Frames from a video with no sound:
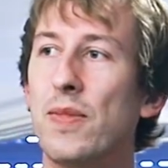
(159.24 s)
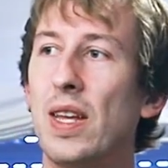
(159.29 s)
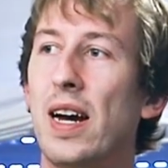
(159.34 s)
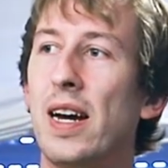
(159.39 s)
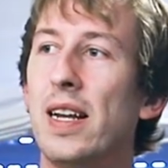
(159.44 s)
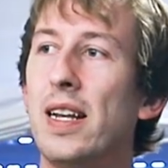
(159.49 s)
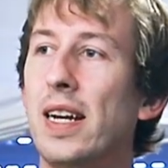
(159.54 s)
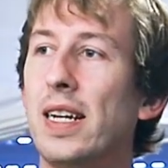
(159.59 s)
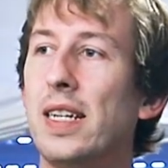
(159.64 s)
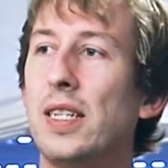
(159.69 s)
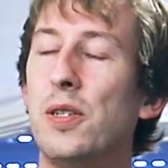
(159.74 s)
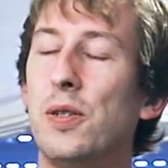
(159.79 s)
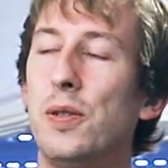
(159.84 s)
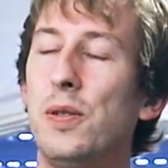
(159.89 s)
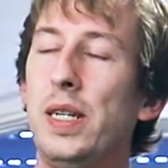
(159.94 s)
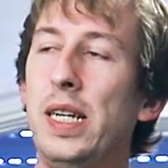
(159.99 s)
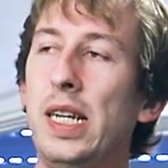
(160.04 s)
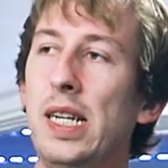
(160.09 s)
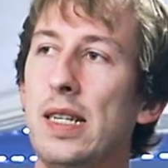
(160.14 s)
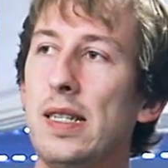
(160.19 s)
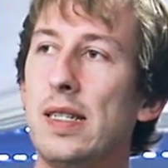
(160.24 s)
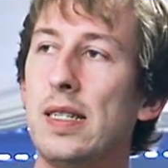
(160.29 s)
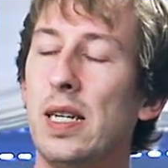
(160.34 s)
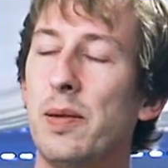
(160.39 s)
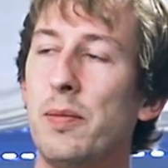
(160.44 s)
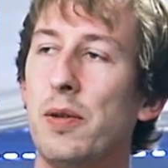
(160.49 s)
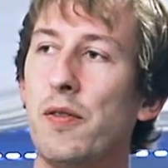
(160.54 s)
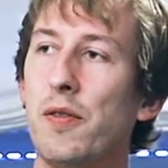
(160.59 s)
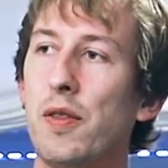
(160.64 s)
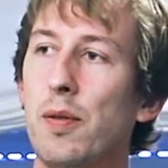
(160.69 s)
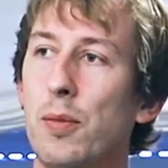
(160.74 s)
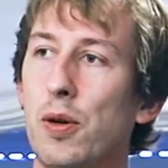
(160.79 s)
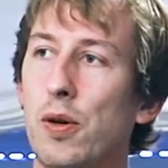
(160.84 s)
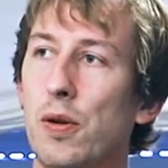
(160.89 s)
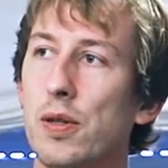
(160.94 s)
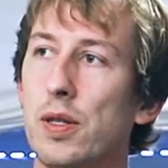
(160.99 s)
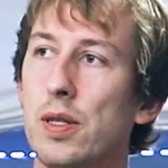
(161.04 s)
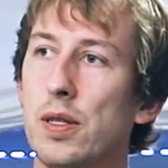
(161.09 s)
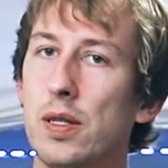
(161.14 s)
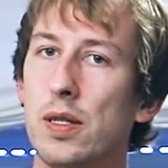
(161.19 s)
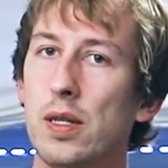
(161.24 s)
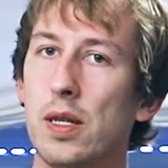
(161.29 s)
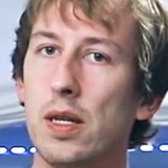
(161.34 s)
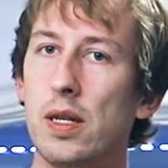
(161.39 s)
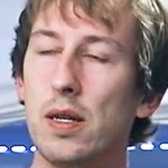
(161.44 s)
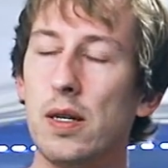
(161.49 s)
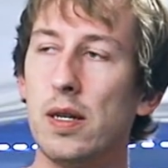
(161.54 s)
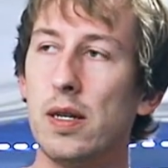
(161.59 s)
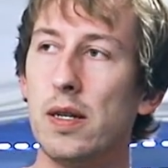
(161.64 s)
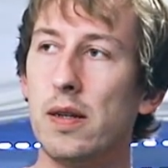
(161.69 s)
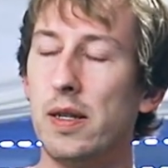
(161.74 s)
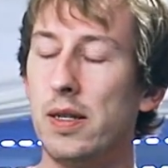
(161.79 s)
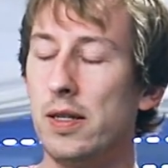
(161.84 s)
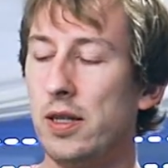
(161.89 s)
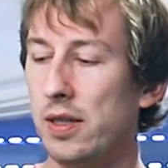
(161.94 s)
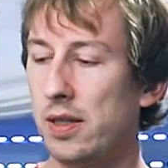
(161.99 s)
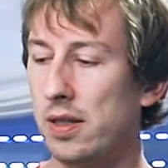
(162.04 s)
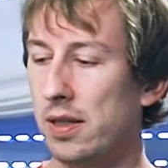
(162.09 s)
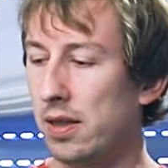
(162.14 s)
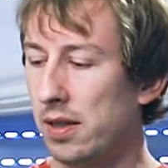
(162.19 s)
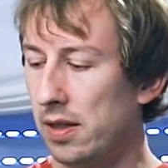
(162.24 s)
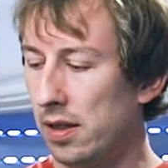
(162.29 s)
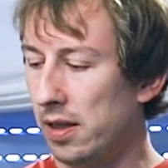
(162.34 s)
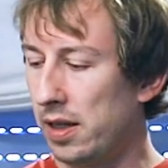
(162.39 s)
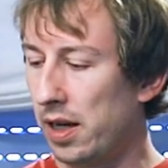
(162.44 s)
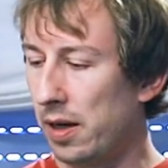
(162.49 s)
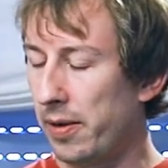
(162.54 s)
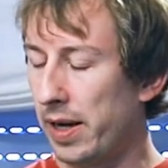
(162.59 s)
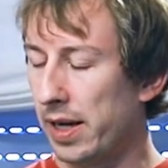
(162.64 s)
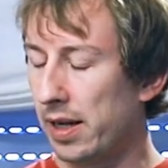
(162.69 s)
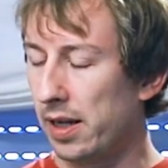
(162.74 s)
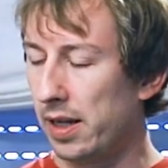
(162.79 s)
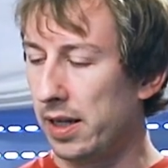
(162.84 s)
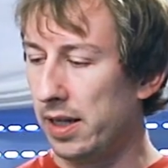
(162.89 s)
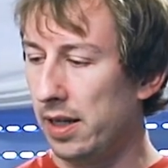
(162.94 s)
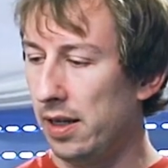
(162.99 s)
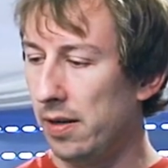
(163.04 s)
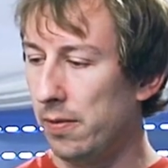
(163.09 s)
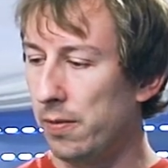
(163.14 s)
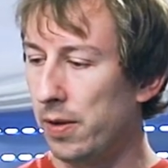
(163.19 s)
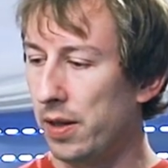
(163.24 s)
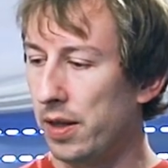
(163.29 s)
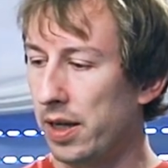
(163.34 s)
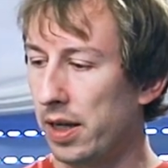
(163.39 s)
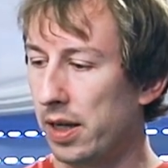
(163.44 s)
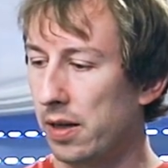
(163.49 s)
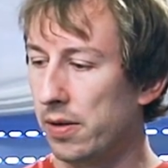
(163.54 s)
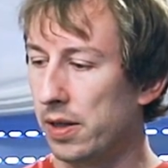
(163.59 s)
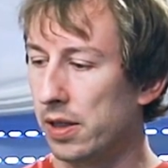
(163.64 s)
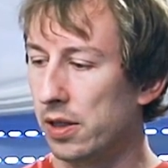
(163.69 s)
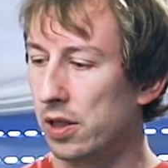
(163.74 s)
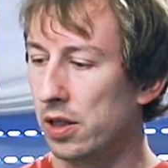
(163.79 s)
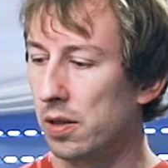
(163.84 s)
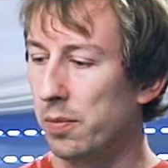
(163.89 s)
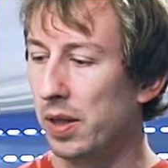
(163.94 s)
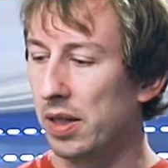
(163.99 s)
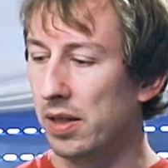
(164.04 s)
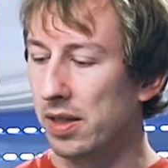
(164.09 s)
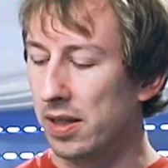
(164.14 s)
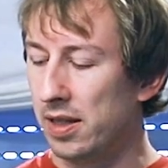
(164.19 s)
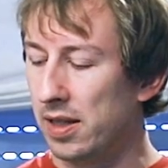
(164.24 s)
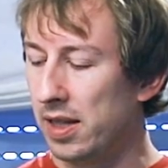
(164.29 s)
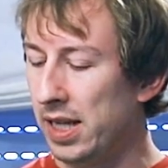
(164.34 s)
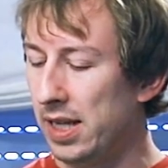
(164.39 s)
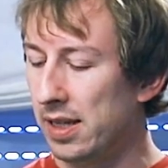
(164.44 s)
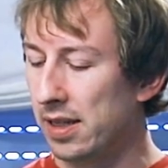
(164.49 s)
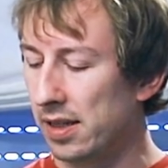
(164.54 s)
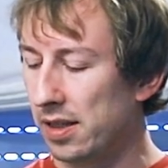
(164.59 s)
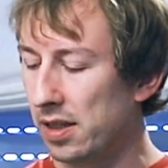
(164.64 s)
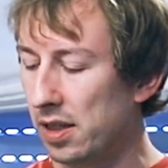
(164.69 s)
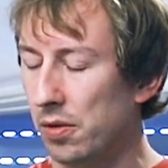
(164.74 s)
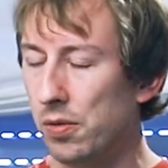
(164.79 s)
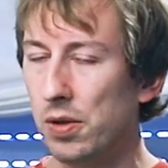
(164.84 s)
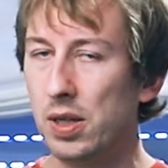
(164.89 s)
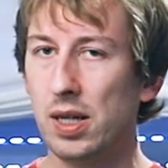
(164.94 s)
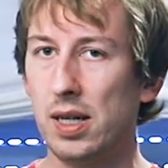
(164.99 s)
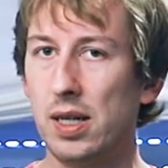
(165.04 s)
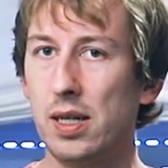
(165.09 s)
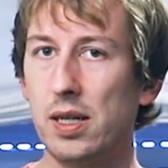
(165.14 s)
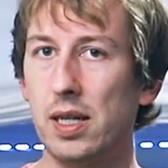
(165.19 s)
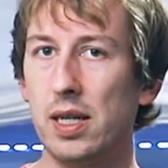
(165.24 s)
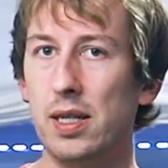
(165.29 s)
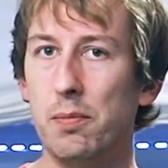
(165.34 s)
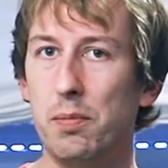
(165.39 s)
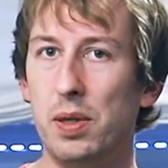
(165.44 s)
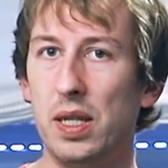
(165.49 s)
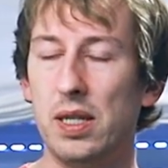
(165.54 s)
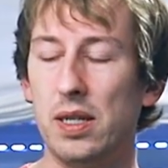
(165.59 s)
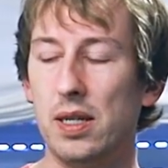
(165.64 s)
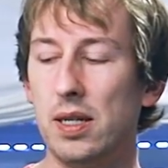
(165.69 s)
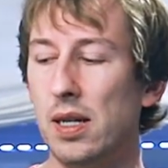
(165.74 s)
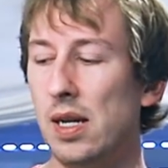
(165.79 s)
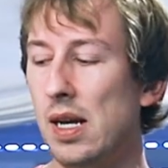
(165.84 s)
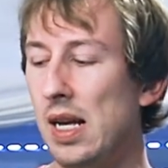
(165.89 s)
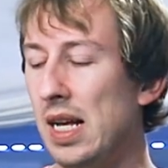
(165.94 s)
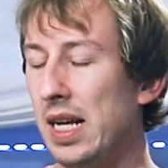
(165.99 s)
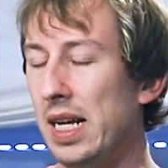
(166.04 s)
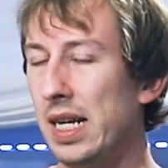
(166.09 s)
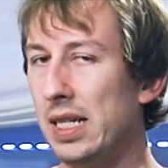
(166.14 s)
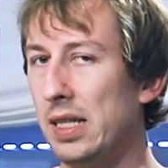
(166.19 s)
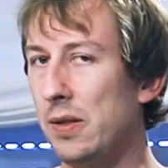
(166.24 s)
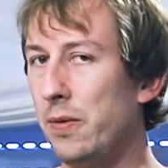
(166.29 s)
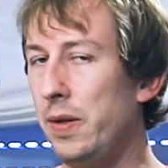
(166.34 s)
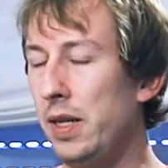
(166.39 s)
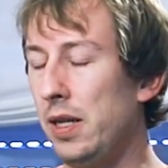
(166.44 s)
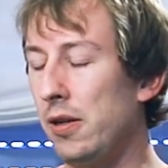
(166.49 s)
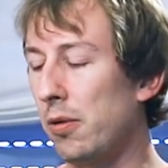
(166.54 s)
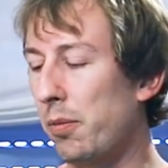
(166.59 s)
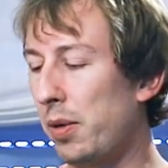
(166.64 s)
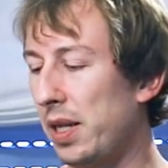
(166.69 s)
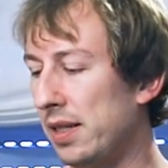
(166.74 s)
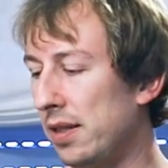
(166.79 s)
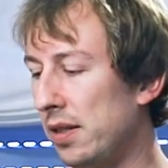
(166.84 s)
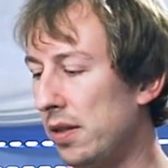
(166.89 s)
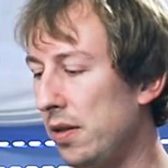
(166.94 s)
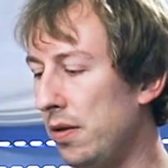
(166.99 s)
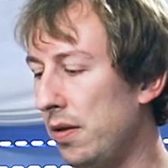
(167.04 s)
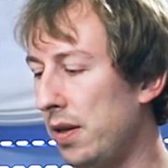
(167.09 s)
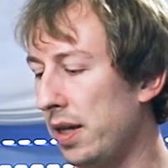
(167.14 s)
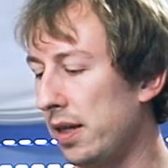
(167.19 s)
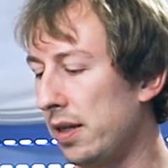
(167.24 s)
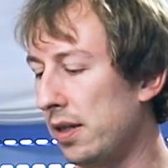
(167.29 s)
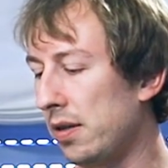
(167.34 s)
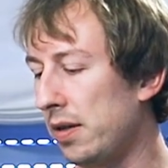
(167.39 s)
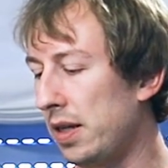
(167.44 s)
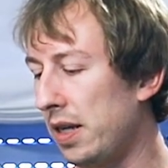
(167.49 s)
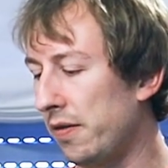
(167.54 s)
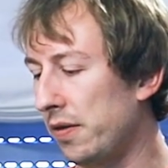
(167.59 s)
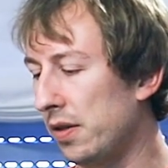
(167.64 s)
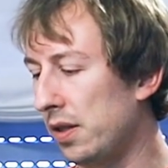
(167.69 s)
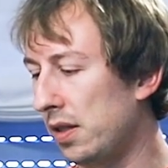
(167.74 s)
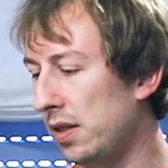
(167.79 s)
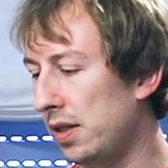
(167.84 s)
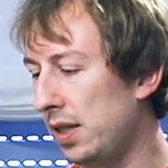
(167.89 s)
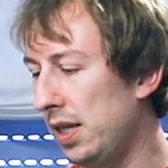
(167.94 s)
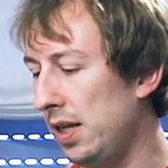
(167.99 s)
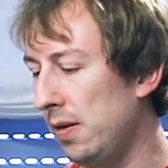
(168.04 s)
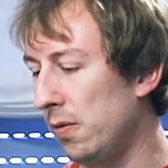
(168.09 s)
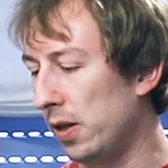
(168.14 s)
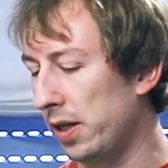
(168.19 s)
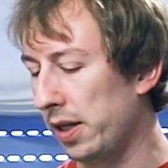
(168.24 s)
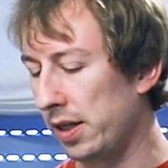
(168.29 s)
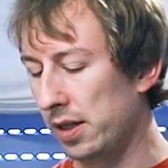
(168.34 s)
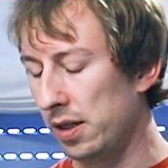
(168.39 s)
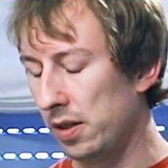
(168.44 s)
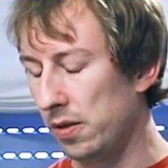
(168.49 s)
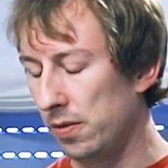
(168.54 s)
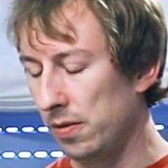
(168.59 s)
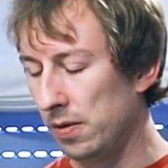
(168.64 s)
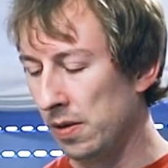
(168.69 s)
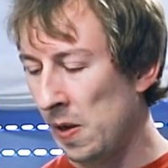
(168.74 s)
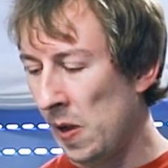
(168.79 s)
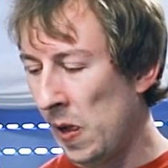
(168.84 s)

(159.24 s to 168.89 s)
I like to eat some of the malts just directly when they're crushed, but these are so dark and bitter, it's really not pleasant to do that, so I have to see what I can do.